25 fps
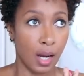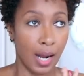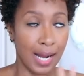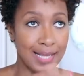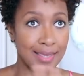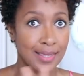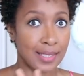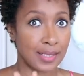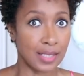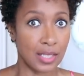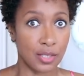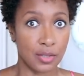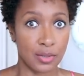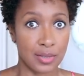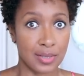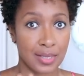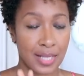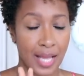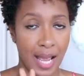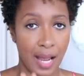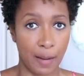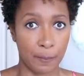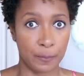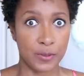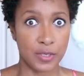I think that
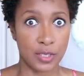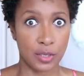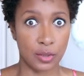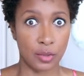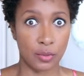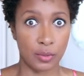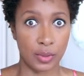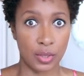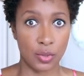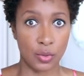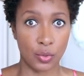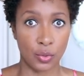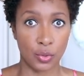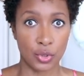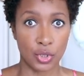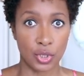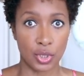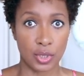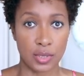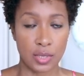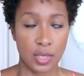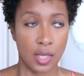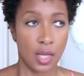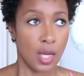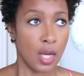looks absolutely
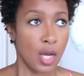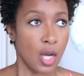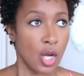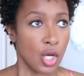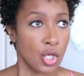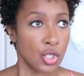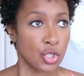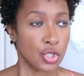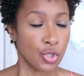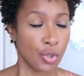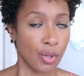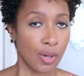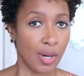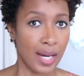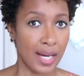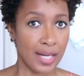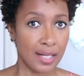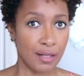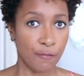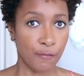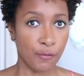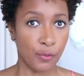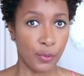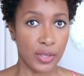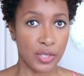gorgeous. Try
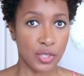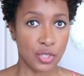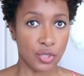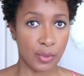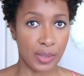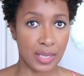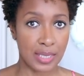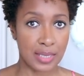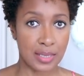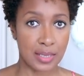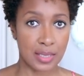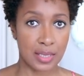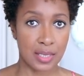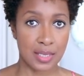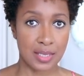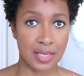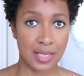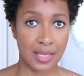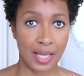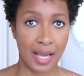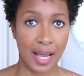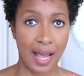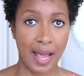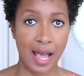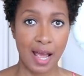and avoid dresses
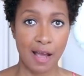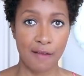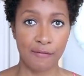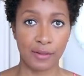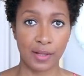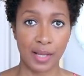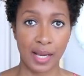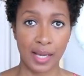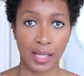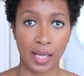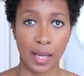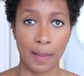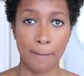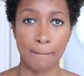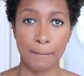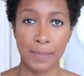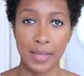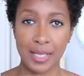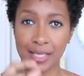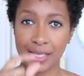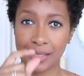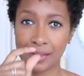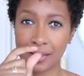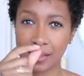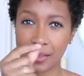that have like a
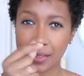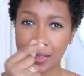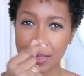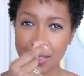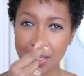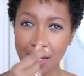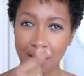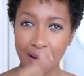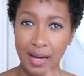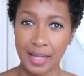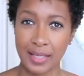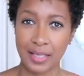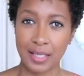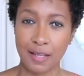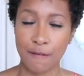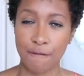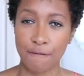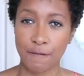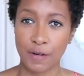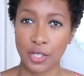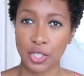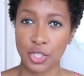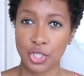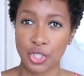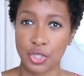million little tiny
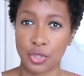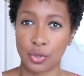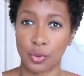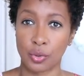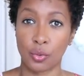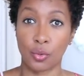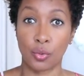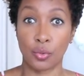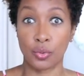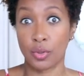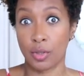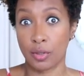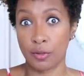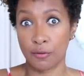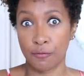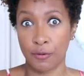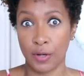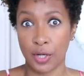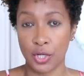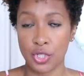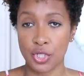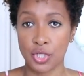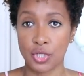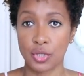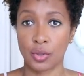functional or
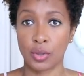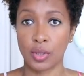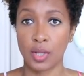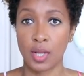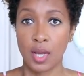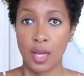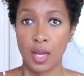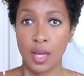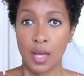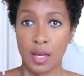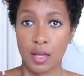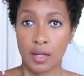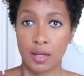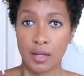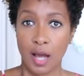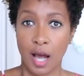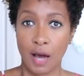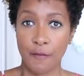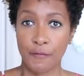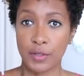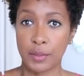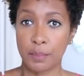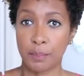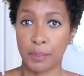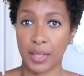non-functional
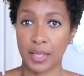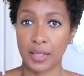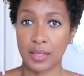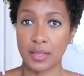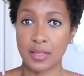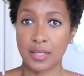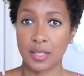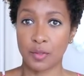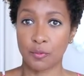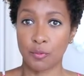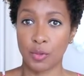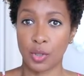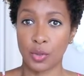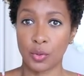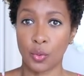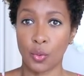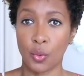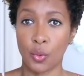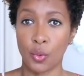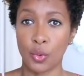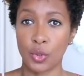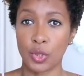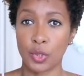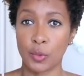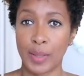covered buttons that run
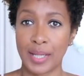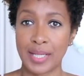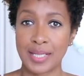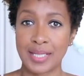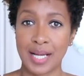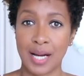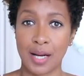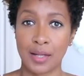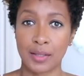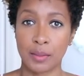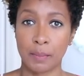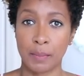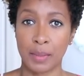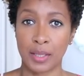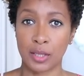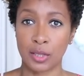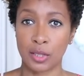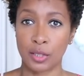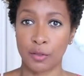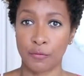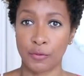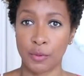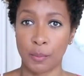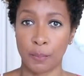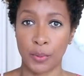all the way down the
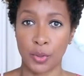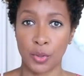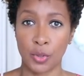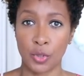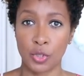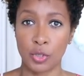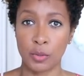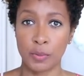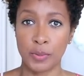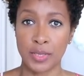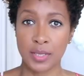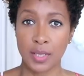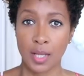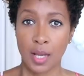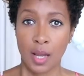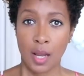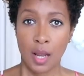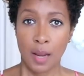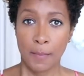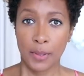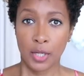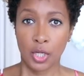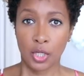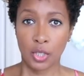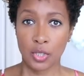middle of your boobs
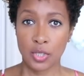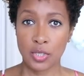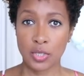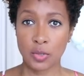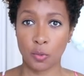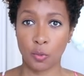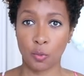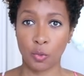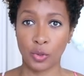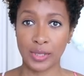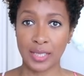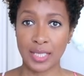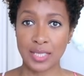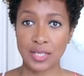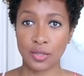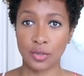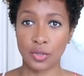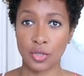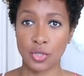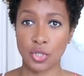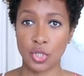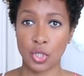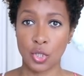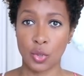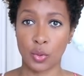because what that's
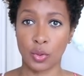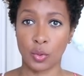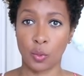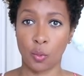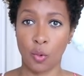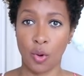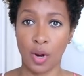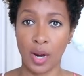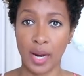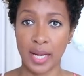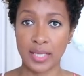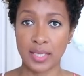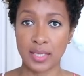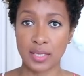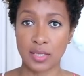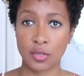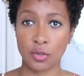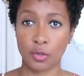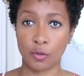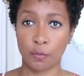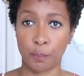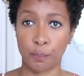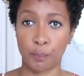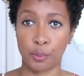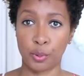going to do and the widest
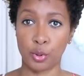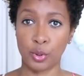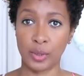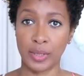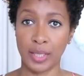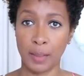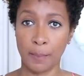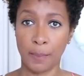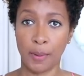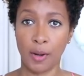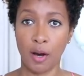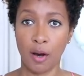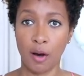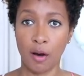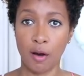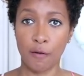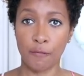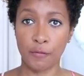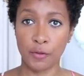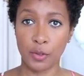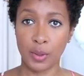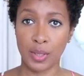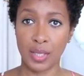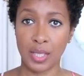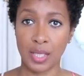sort of pulling part
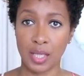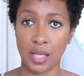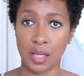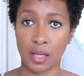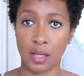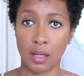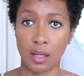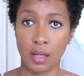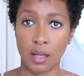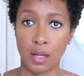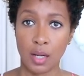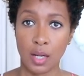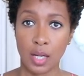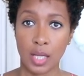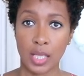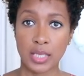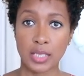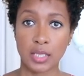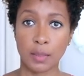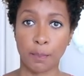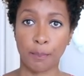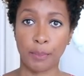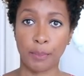of you here is the